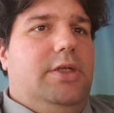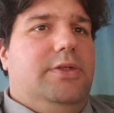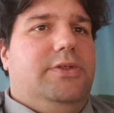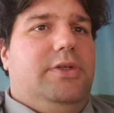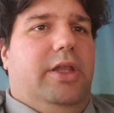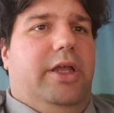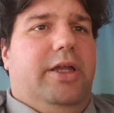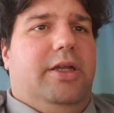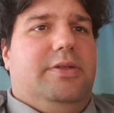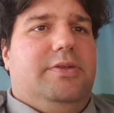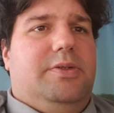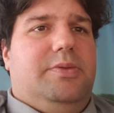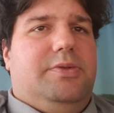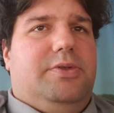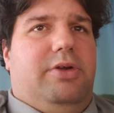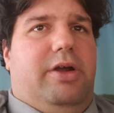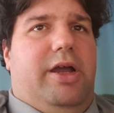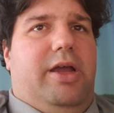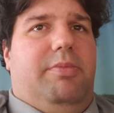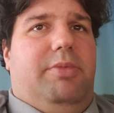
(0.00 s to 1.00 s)
So like and
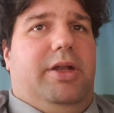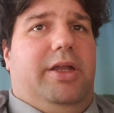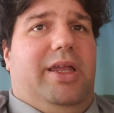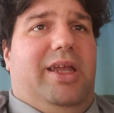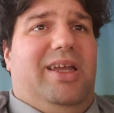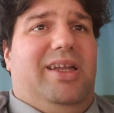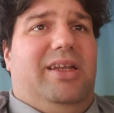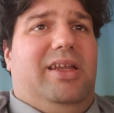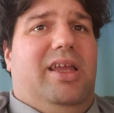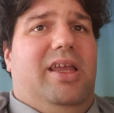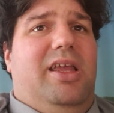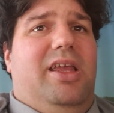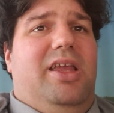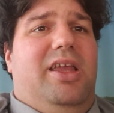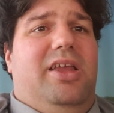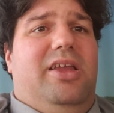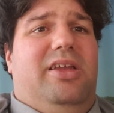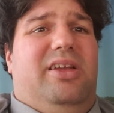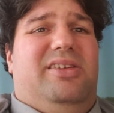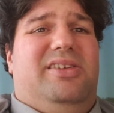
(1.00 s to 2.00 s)
subscribe. But again,
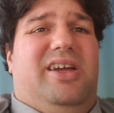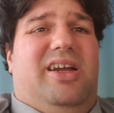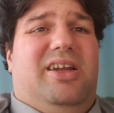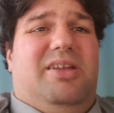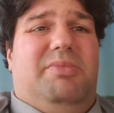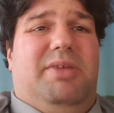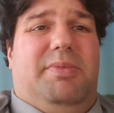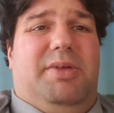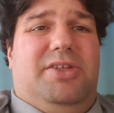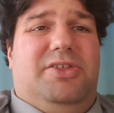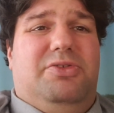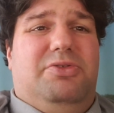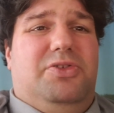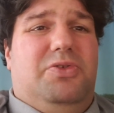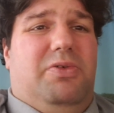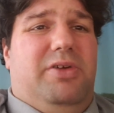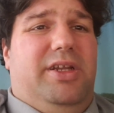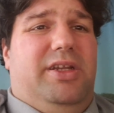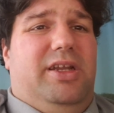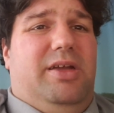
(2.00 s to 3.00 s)
you're talking maybe
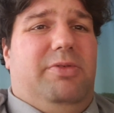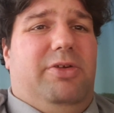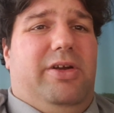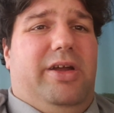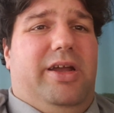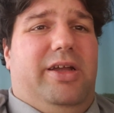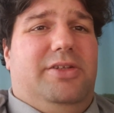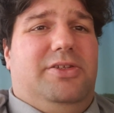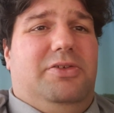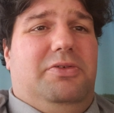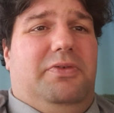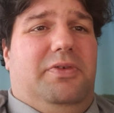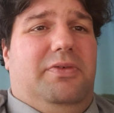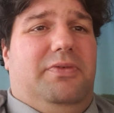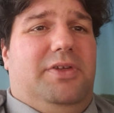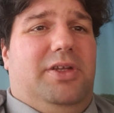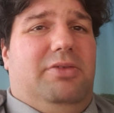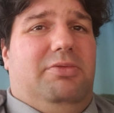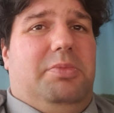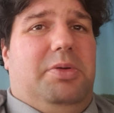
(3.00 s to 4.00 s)
220 Democrat,
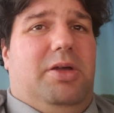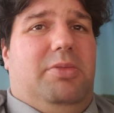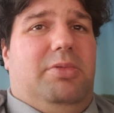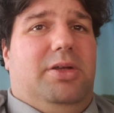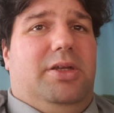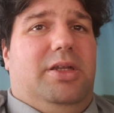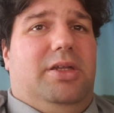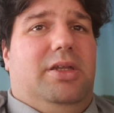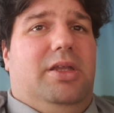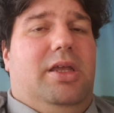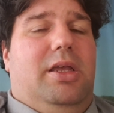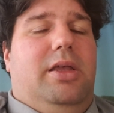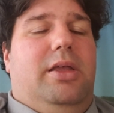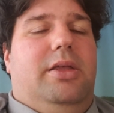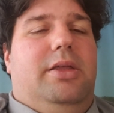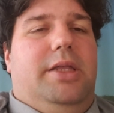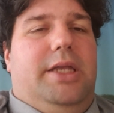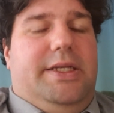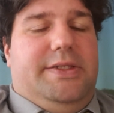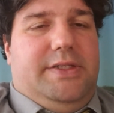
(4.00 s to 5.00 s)
215 Republican.
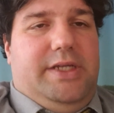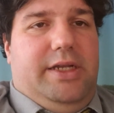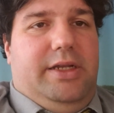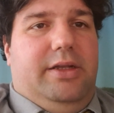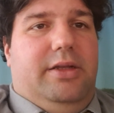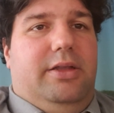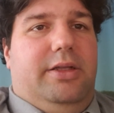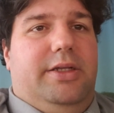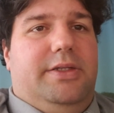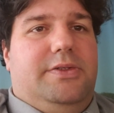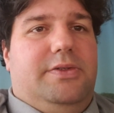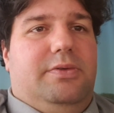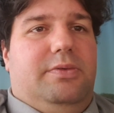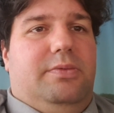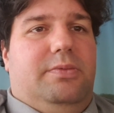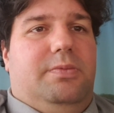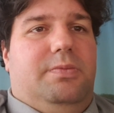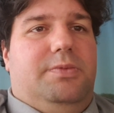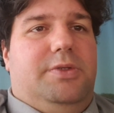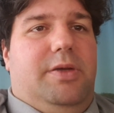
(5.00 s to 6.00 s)
Yes, technically it's
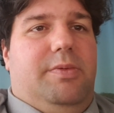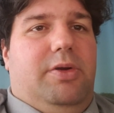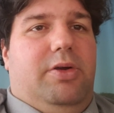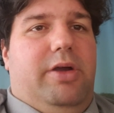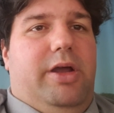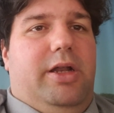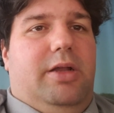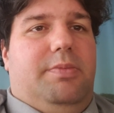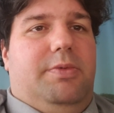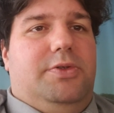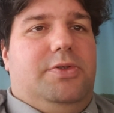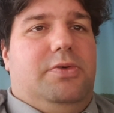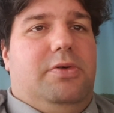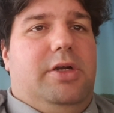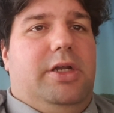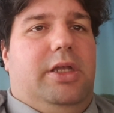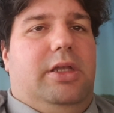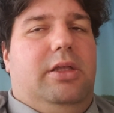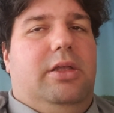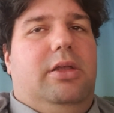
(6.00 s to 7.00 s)
a Democratic
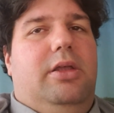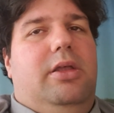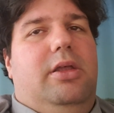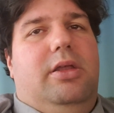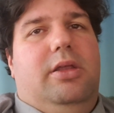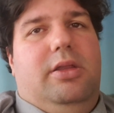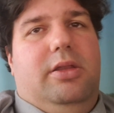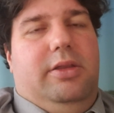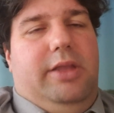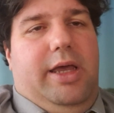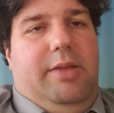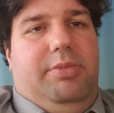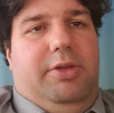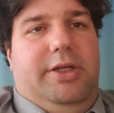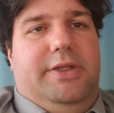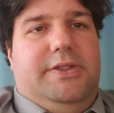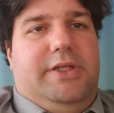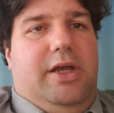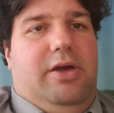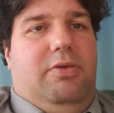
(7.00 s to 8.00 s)
majority. That
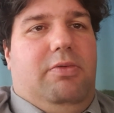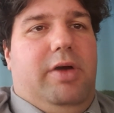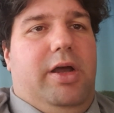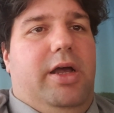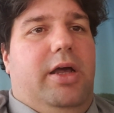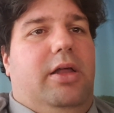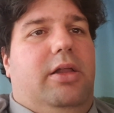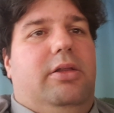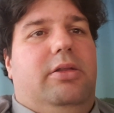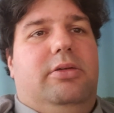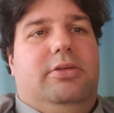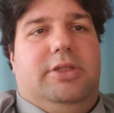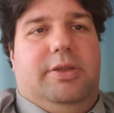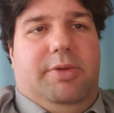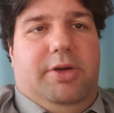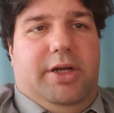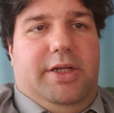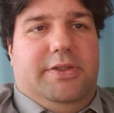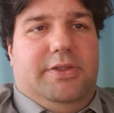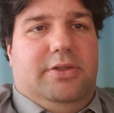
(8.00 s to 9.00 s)
plays out well.
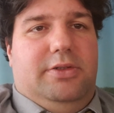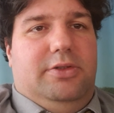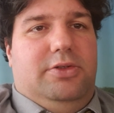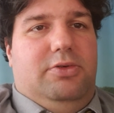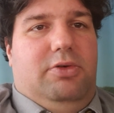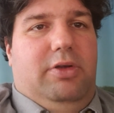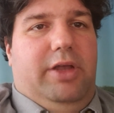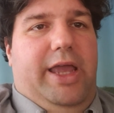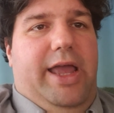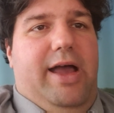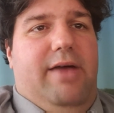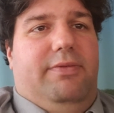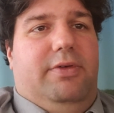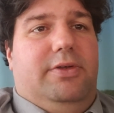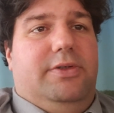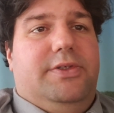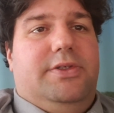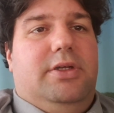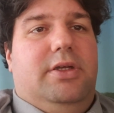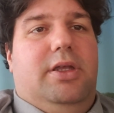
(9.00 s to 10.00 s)
Democrats control
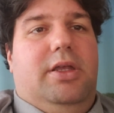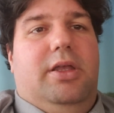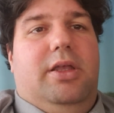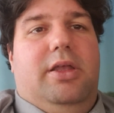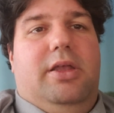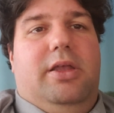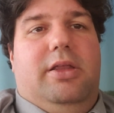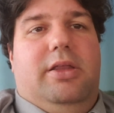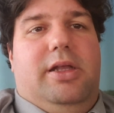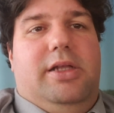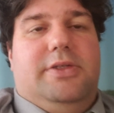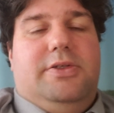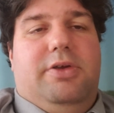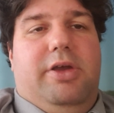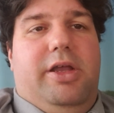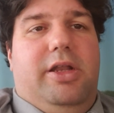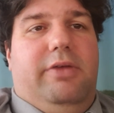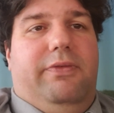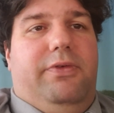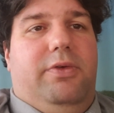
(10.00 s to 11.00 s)
gavels. That's
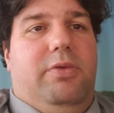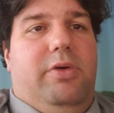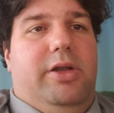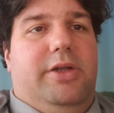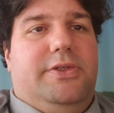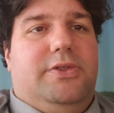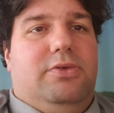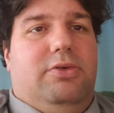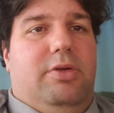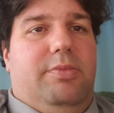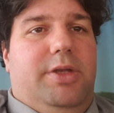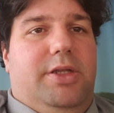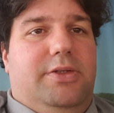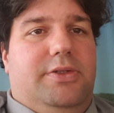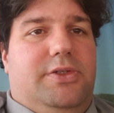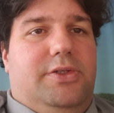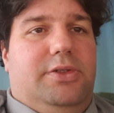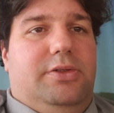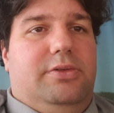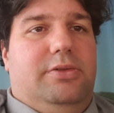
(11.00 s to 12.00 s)
great if you want to storm
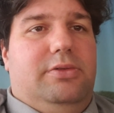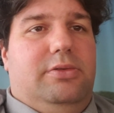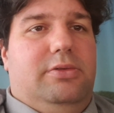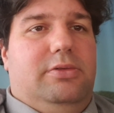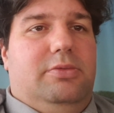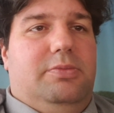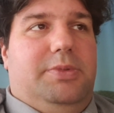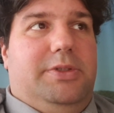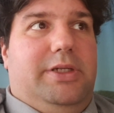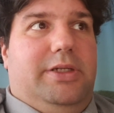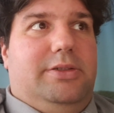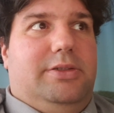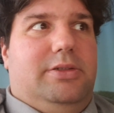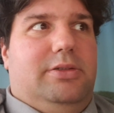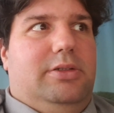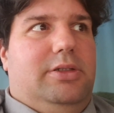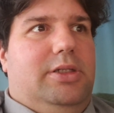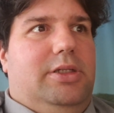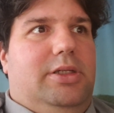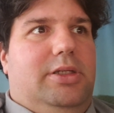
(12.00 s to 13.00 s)
into
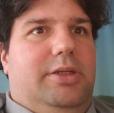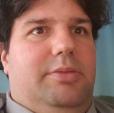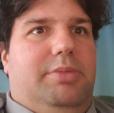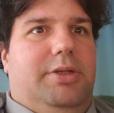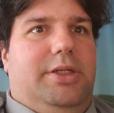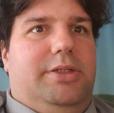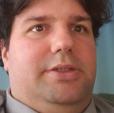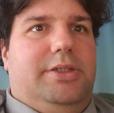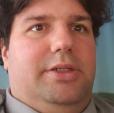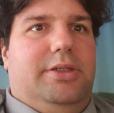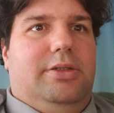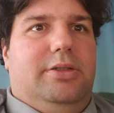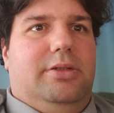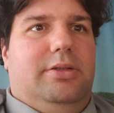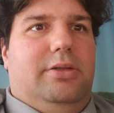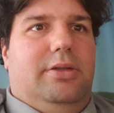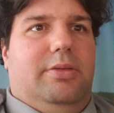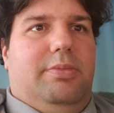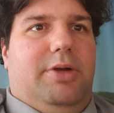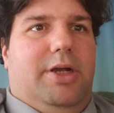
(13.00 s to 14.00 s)
potentially
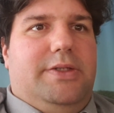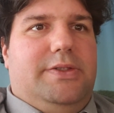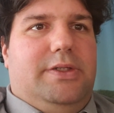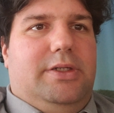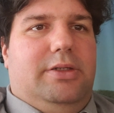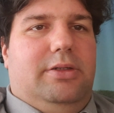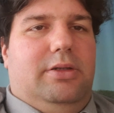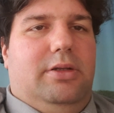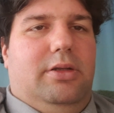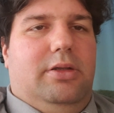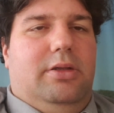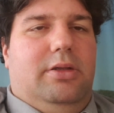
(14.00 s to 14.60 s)
impeaching the president.